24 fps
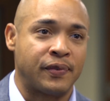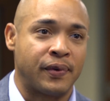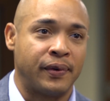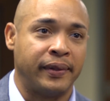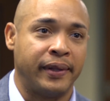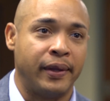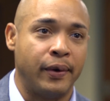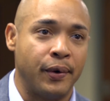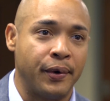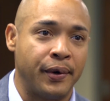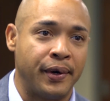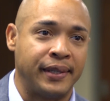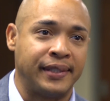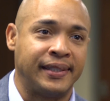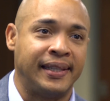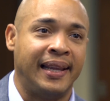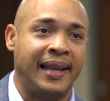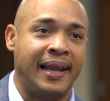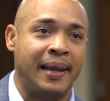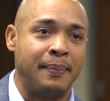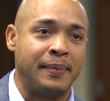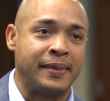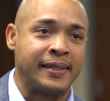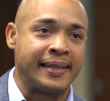from the Hoar
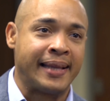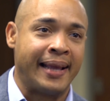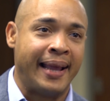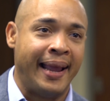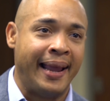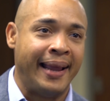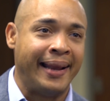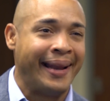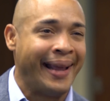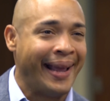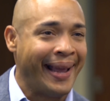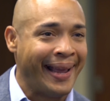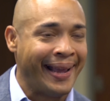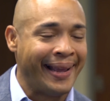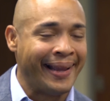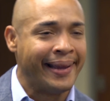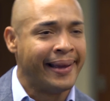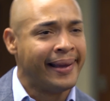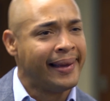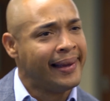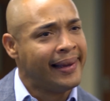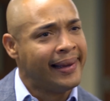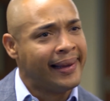team saying, hey,